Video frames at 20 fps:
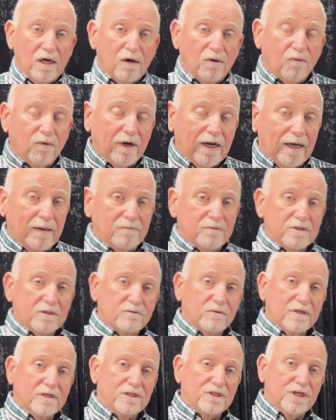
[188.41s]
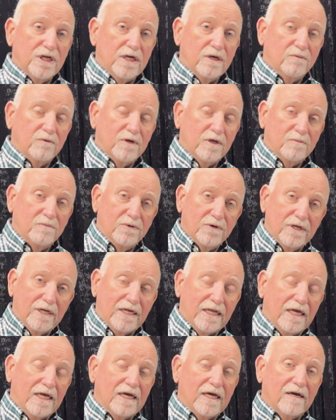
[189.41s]
What happens with a G when you put an
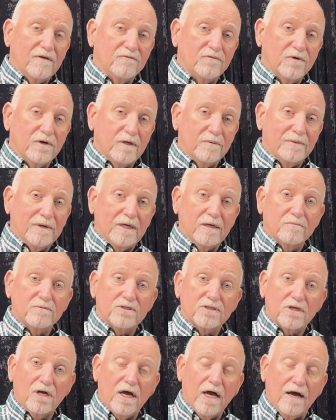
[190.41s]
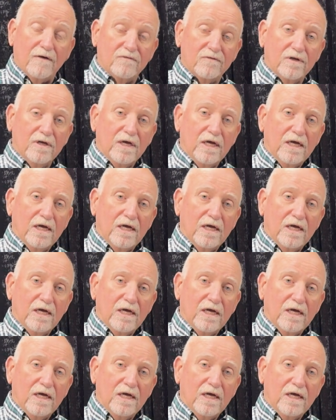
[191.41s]
E after it? It becomes soft.